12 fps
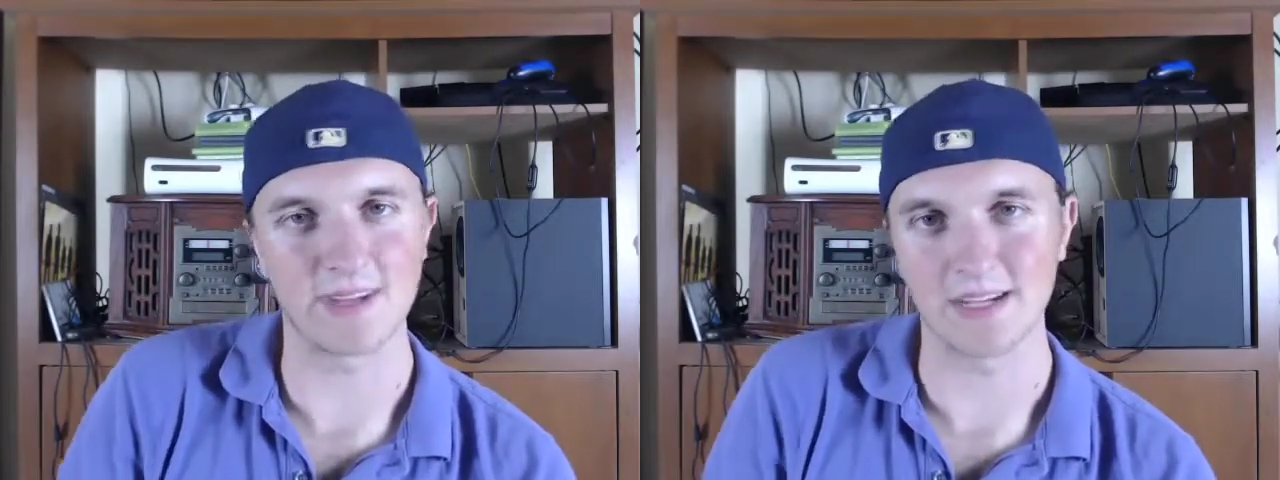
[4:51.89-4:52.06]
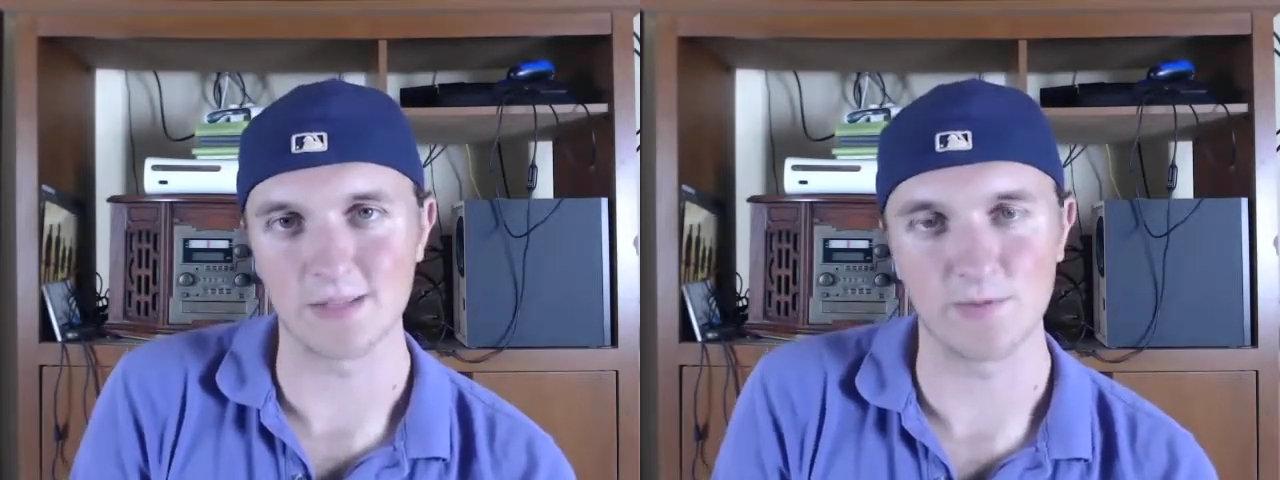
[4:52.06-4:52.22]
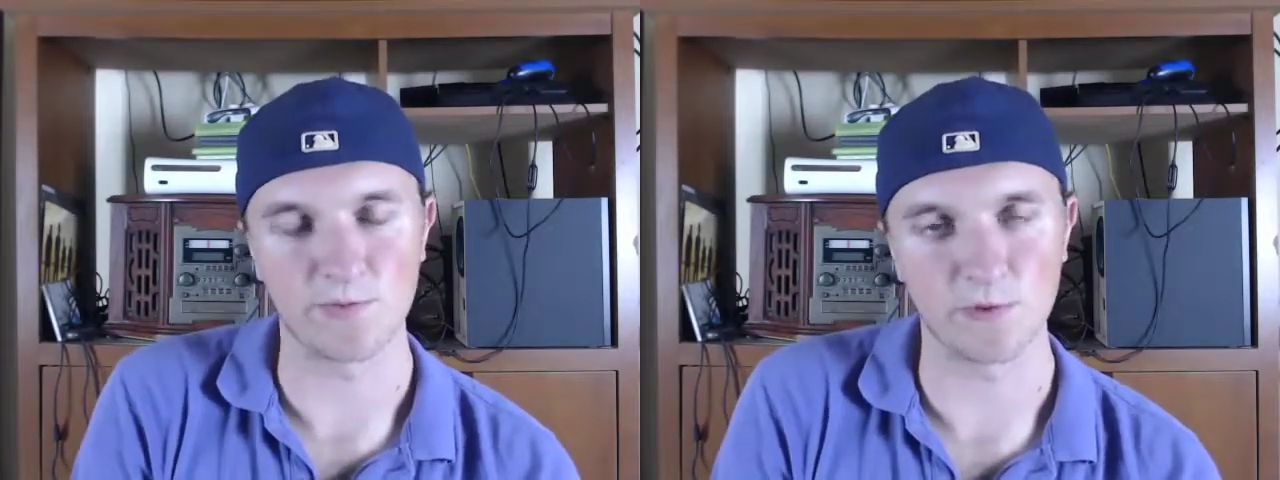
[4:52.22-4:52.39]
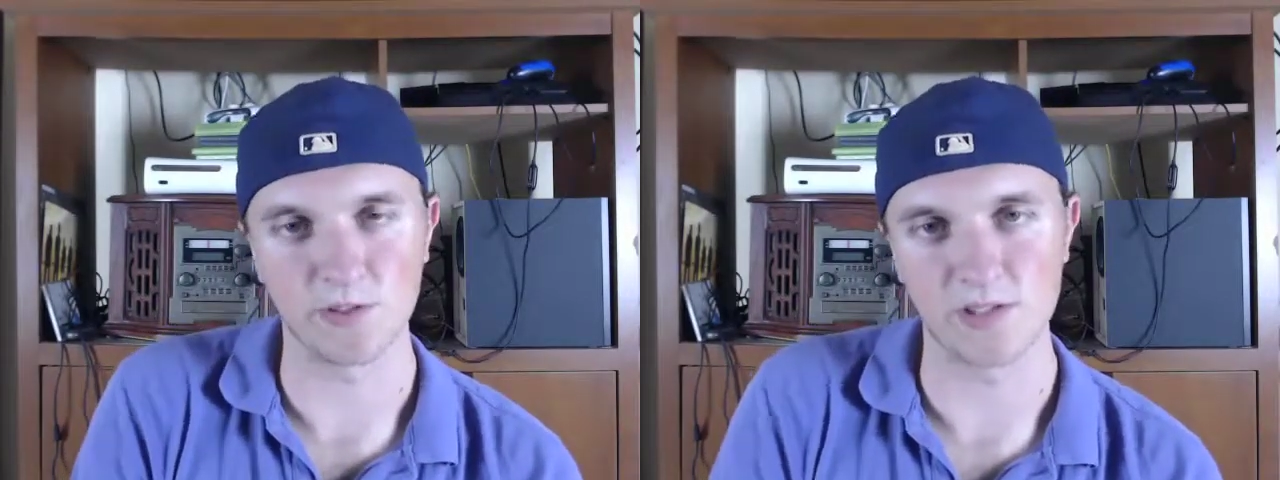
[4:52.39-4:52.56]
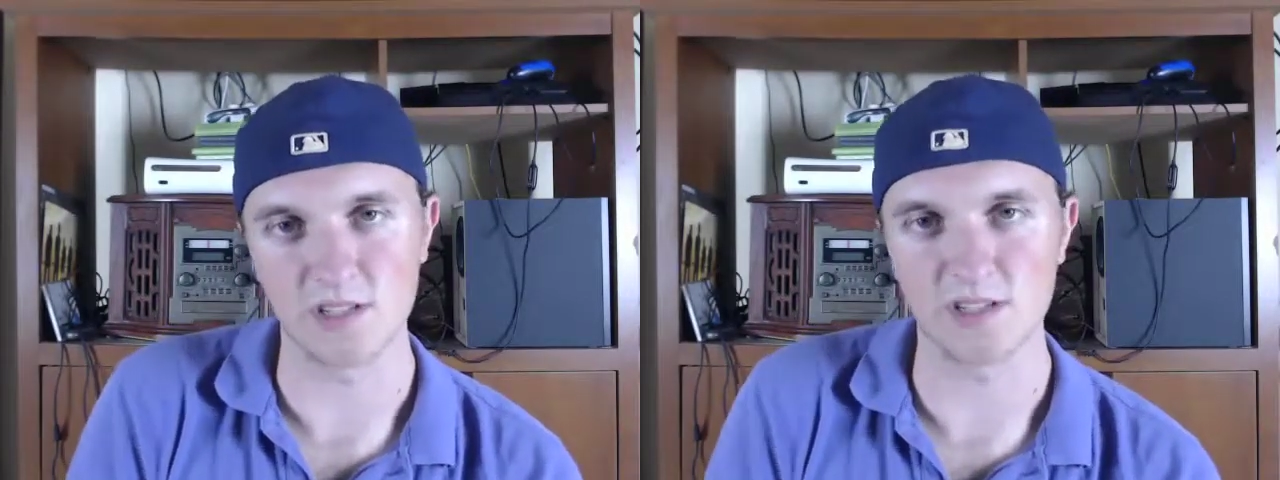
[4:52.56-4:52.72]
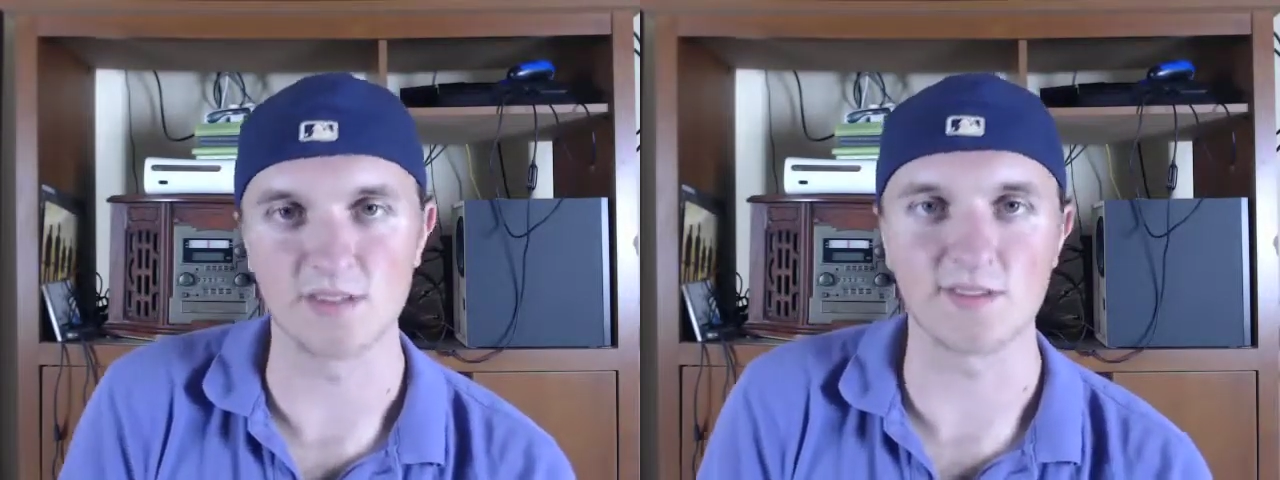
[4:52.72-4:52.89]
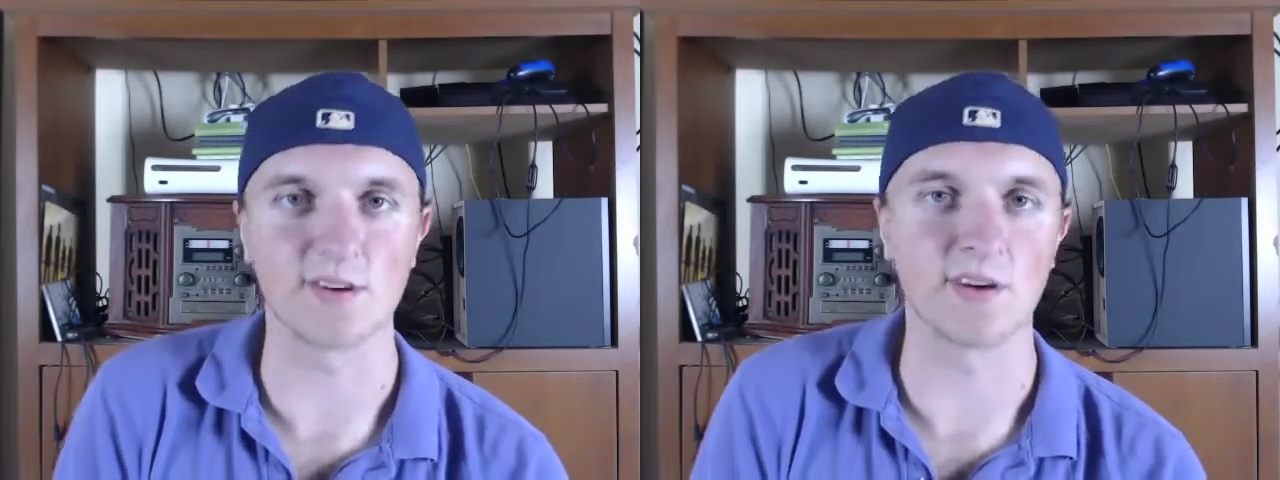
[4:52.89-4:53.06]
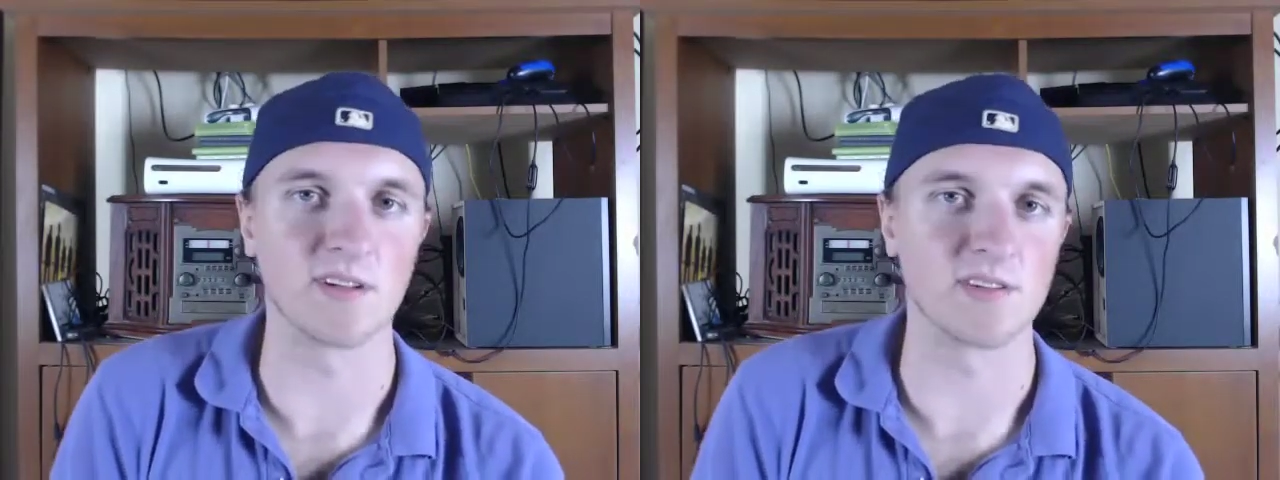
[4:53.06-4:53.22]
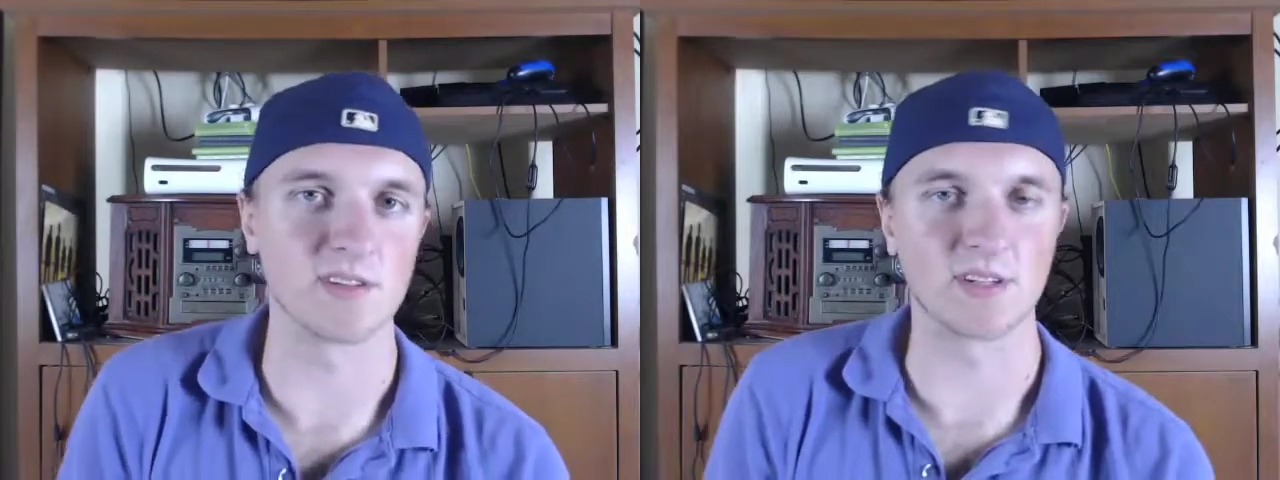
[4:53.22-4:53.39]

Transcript: seconds before the season started,